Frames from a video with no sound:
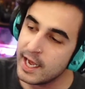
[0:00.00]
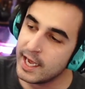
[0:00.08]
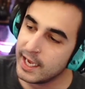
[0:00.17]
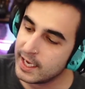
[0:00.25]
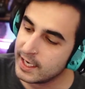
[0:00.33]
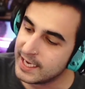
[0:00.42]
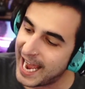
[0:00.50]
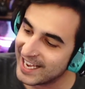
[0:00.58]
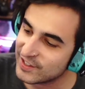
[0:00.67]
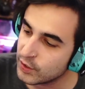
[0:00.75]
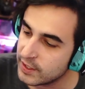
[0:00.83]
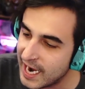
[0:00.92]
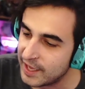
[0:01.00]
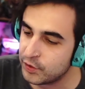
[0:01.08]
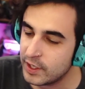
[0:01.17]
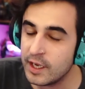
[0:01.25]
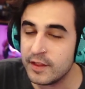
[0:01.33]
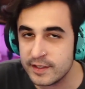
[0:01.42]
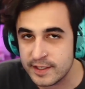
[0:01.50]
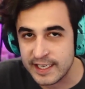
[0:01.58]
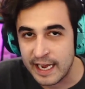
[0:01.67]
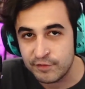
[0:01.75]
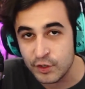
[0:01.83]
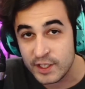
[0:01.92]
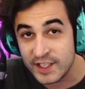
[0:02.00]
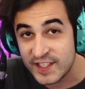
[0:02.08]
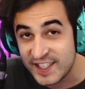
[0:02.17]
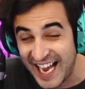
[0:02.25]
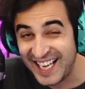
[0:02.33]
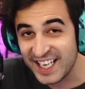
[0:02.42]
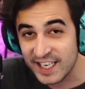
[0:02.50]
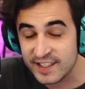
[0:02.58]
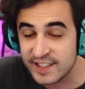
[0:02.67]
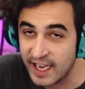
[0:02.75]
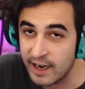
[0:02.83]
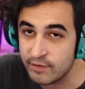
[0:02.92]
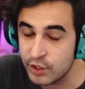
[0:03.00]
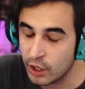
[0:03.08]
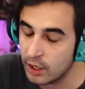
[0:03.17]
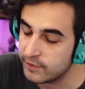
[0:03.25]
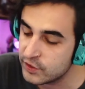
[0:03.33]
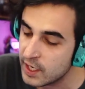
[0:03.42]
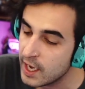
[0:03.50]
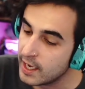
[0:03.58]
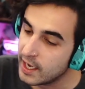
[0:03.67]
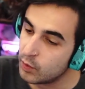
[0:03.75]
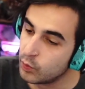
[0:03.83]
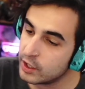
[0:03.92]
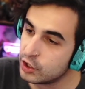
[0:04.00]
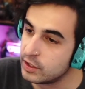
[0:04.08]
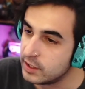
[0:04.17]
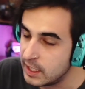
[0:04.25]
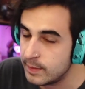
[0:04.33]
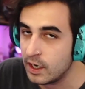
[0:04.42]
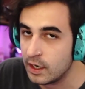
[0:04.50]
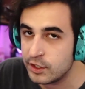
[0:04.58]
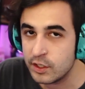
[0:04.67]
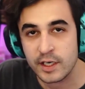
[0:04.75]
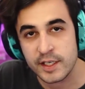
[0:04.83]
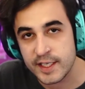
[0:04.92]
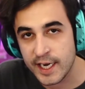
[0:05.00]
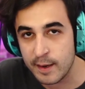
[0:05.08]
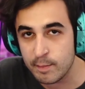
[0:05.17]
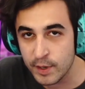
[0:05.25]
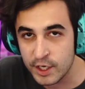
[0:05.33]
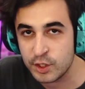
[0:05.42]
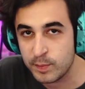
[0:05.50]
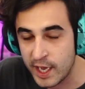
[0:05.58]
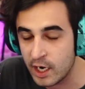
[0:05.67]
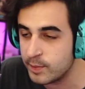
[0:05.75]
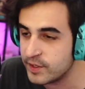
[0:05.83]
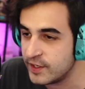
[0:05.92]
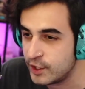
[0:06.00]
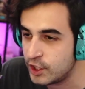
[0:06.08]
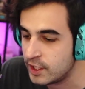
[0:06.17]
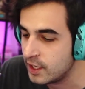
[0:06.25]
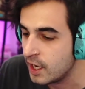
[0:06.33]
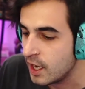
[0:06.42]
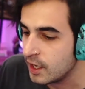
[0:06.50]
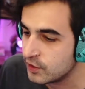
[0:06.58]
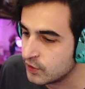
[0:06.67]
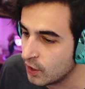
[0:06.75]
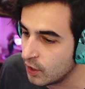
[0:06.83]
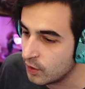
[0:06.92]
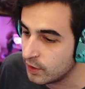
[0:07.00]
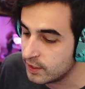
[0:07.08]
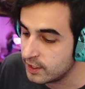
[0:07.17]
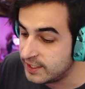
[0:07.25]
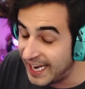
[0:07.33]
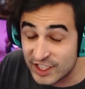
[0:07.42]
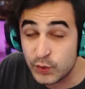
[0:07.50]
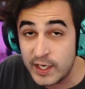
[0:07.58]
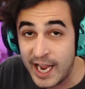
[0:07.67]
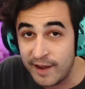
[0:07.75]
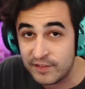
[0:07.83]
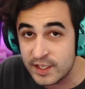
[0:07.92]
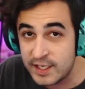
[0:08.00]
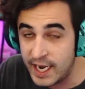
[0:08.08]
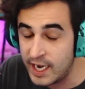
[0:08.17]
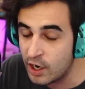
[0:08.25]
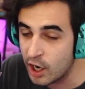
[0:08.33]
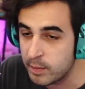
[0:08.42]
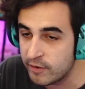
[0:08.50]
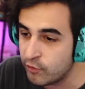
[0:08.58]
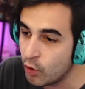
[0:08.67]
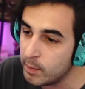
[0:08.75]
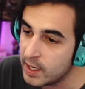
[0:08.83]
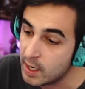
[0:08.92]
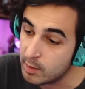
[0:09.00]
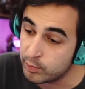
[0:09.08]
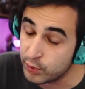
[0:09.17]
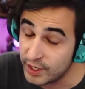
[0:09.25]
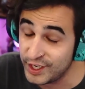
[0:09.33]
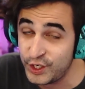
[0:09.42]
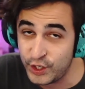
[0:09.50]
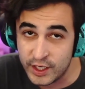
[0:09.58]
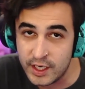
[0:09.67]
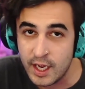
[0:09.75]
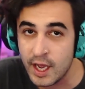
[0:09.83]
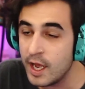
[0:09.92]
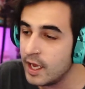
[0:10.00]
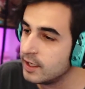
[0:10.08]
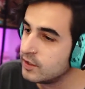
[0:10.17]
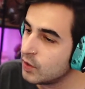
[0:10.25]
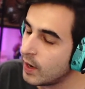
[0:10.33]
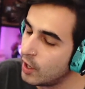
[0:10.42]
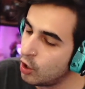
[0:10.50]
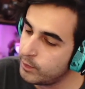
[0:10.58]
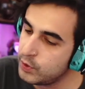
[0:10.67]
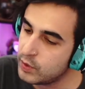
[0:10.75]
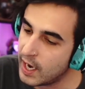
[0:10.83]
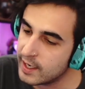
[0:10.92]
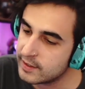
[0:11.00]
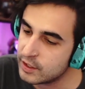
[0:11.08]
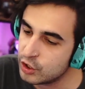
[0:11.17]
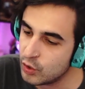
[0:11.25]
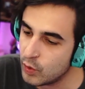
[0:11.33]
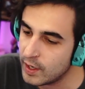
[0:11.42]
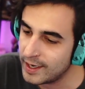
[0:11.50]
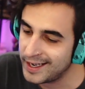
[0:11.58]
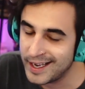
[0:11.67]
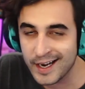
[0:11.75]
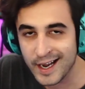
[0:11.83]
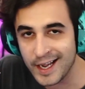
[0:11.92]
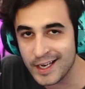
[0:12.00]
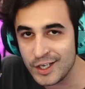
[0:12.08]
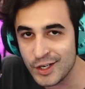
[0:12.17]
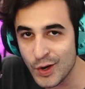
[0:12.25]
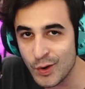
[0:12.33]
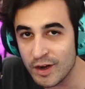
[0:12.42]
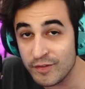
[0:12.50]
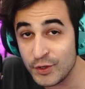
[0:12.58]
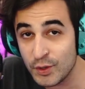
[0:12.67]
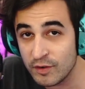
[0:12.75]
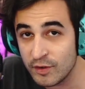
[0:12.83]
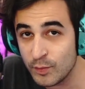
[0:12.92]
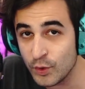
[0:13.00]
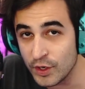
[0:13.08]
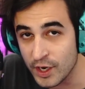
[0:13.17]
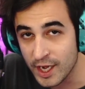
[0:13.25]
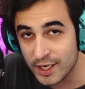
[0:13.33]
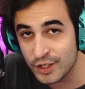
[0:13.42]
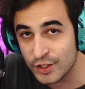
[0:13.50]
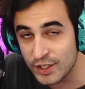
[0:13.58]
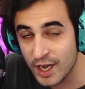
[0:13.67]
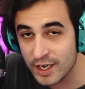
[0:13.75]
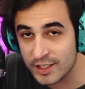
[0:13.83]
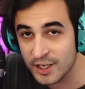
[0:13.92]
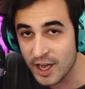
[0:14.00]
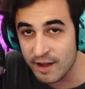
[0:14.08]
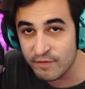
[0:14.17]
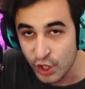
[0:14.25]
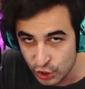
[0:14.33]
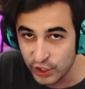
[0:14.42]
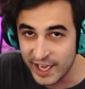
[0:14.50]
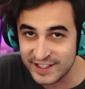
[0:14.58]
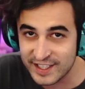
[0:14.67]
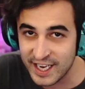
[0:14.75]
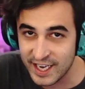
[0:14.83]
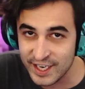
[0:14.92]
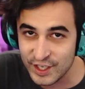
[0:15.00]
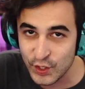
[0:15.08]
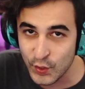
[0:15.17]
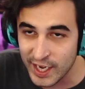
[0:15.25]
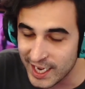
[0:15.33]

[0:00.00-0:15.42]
in Castle Nathria. This is after the second set of nerfs in which Demon Hunter is in a much better position. So the decks we have today are performing pretty good. So I hope you guys enjoy, and I know a few of them will knock your socks off. Let's get into it.